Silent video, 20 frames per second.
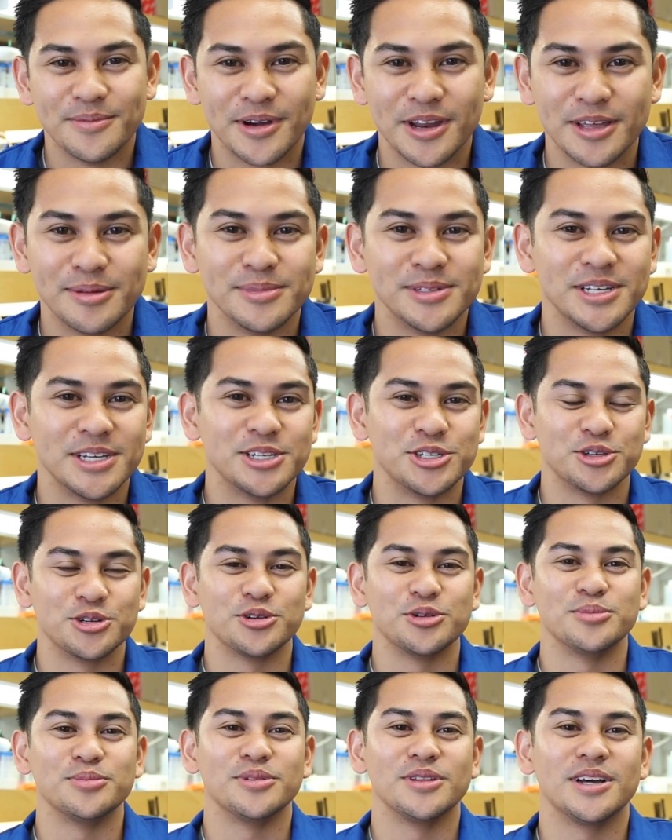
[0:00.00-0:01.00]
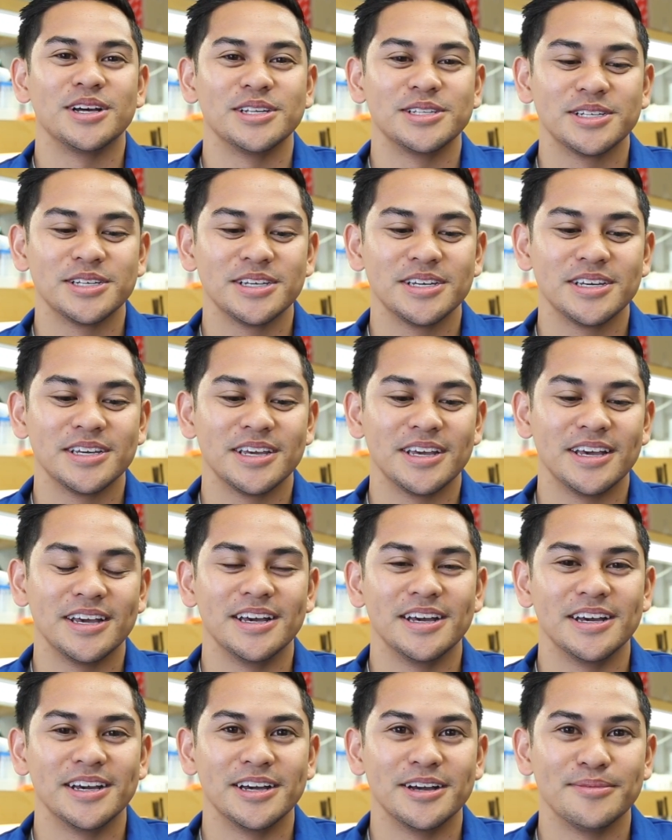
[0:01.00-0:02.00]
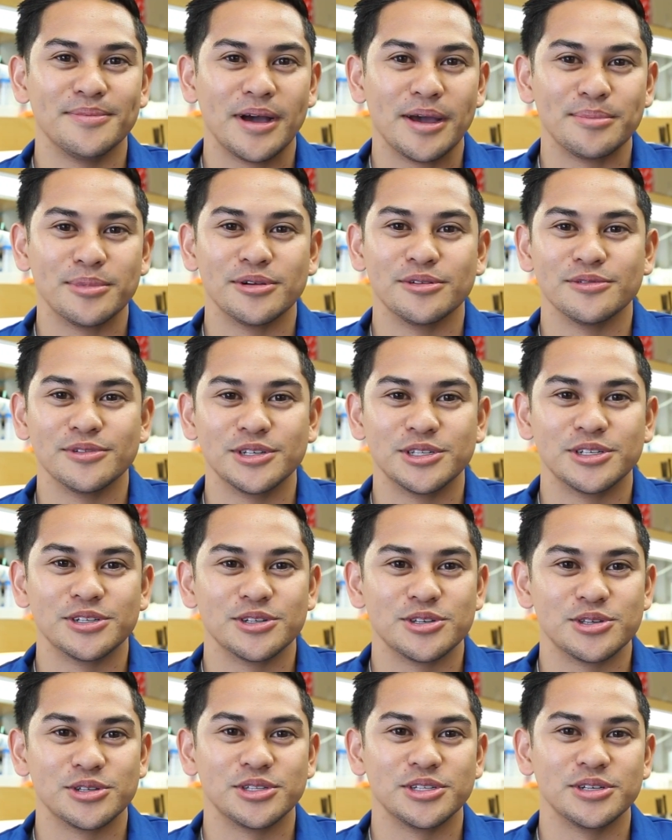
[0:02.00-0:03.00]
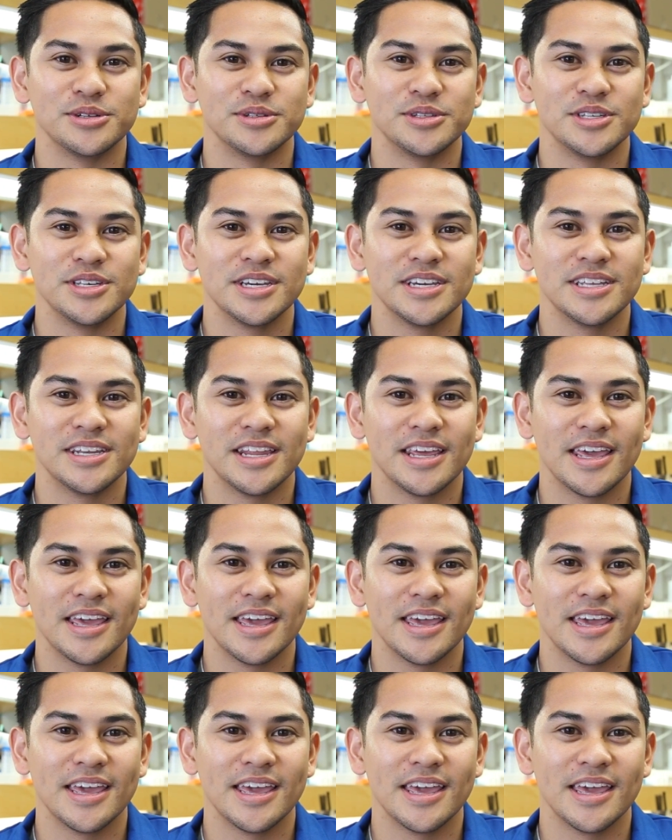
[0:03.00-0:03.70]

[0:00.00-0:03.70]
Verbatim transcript: My name is Adriel Ablaza. Um, I'm a research associate,